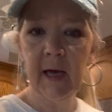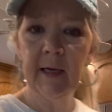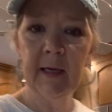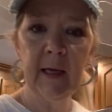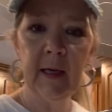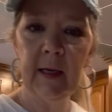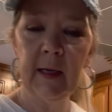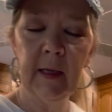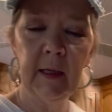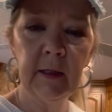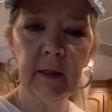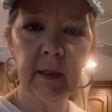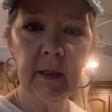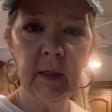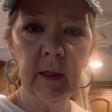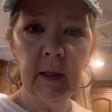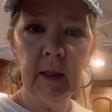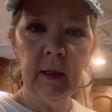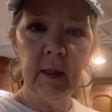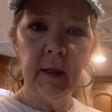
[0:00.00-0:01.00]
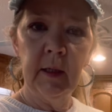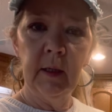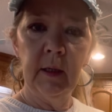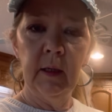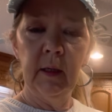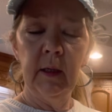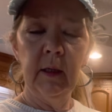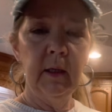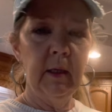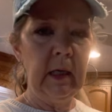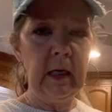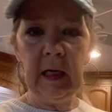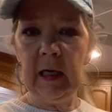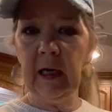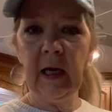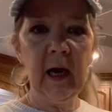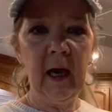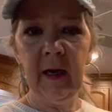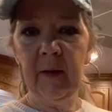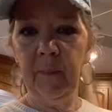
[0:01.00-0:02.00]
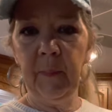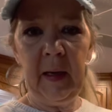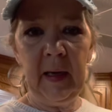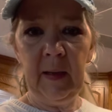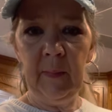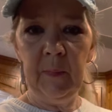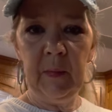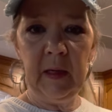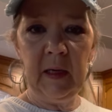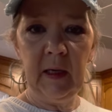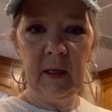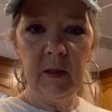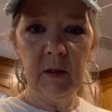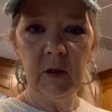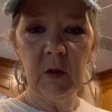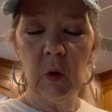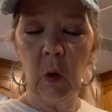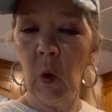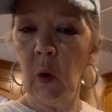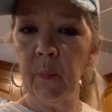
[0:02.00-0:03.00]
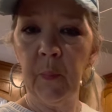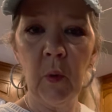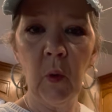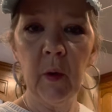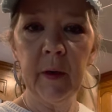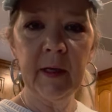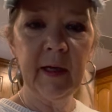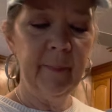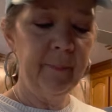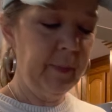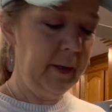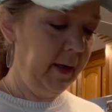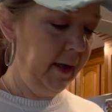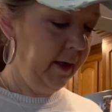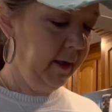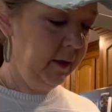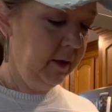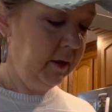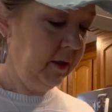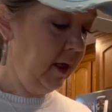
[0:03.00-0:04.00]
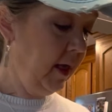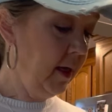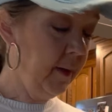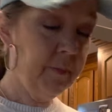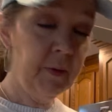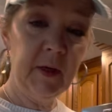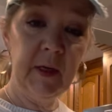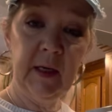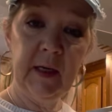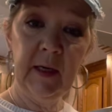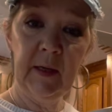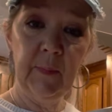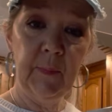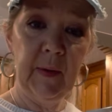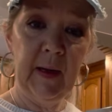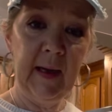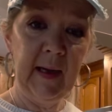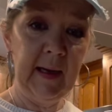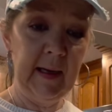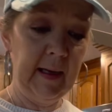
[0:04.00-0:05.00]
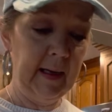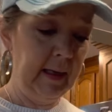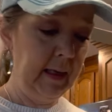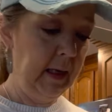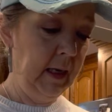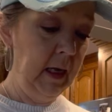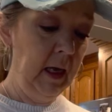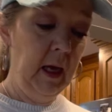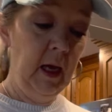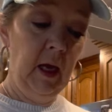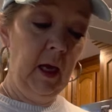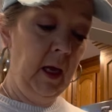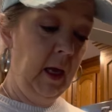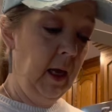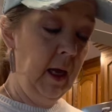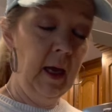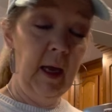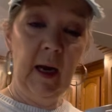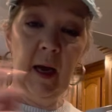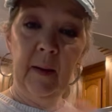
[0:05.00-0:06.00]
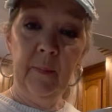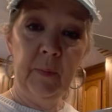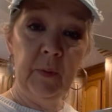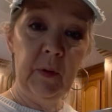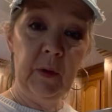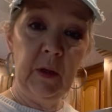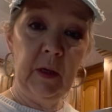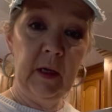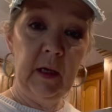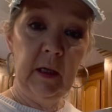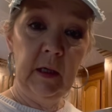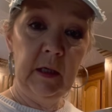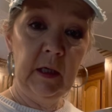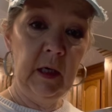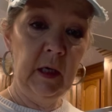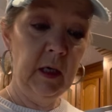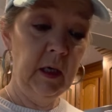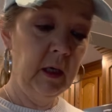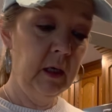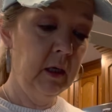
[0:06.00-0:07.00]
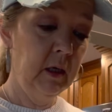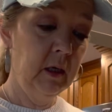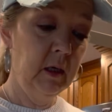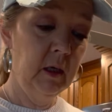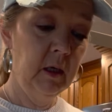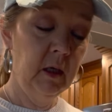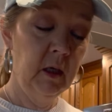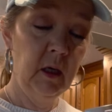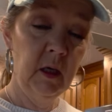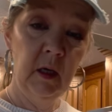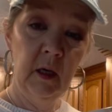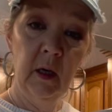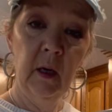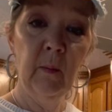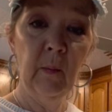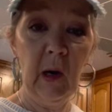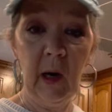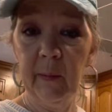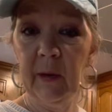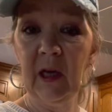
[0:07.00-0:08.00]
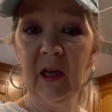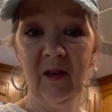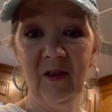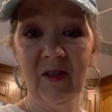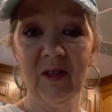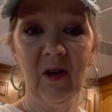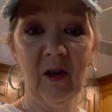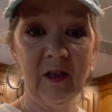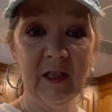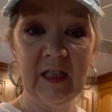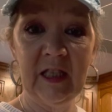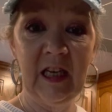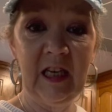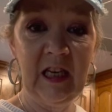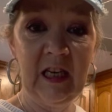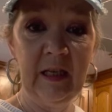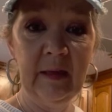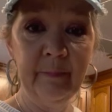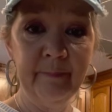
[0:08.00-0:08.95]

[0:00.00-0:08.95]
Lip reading: get any kind of baked beans or pork and beans, and I put it in a pan, and I put barbecue sauce in it.